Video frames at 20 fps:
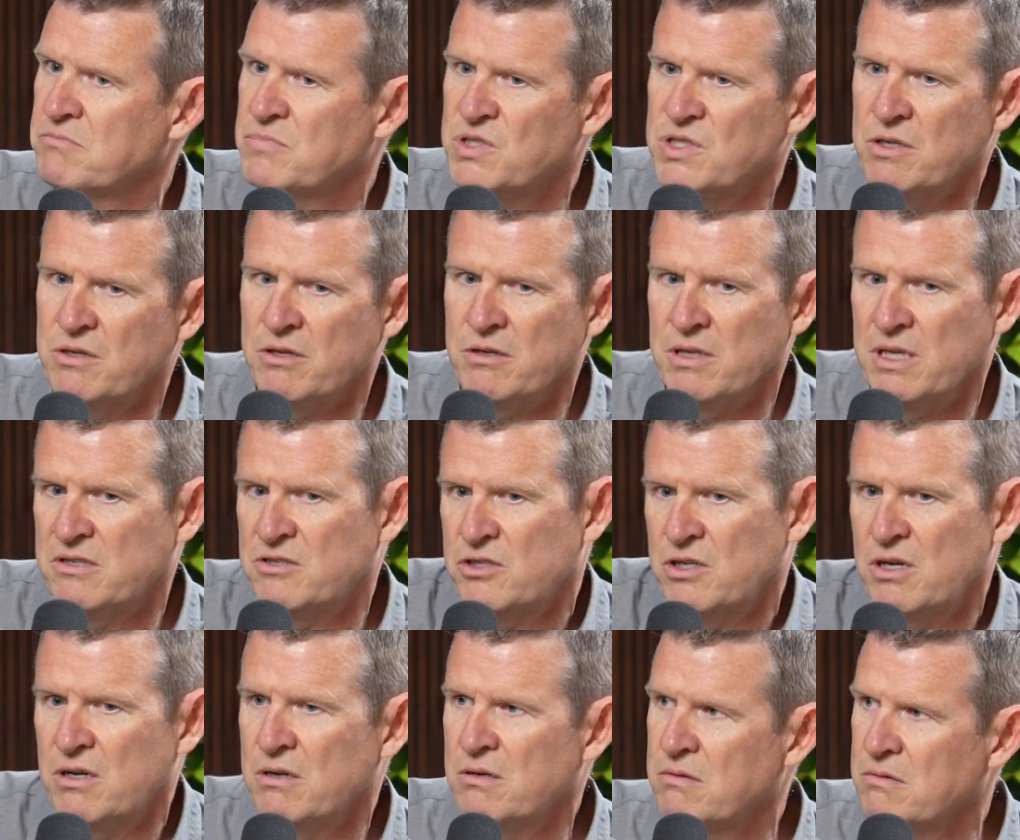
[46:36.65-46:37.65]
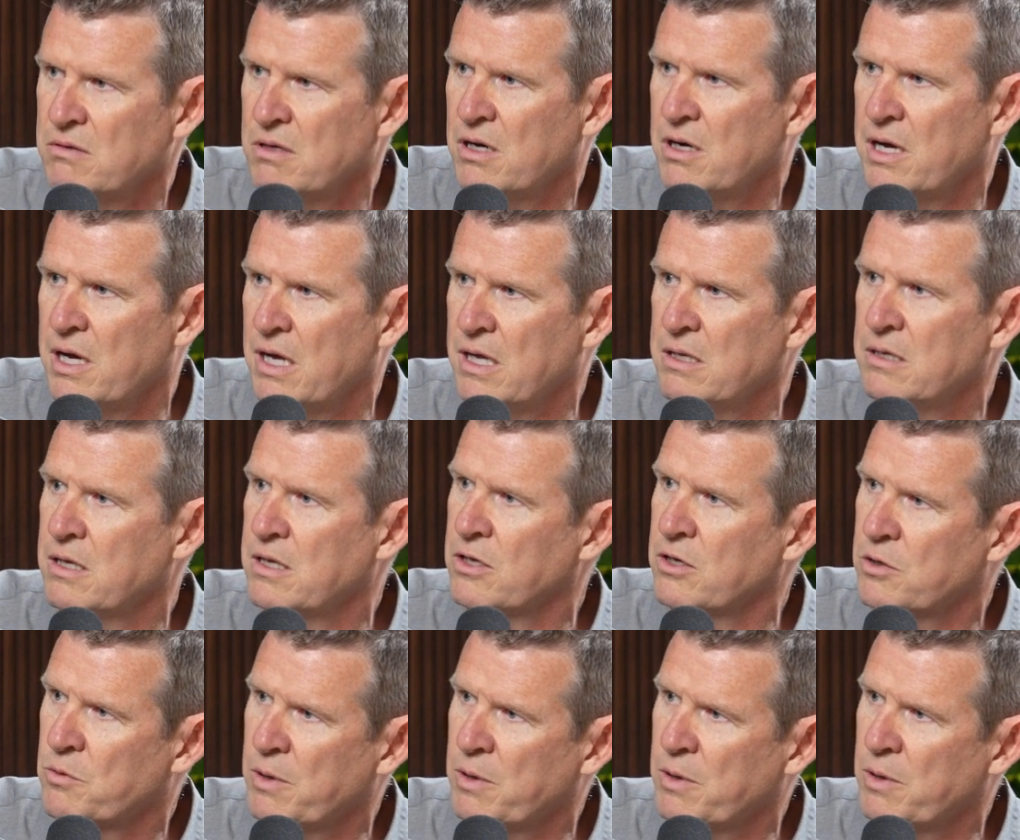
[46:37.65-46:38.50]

So you're like, sure. All right. And you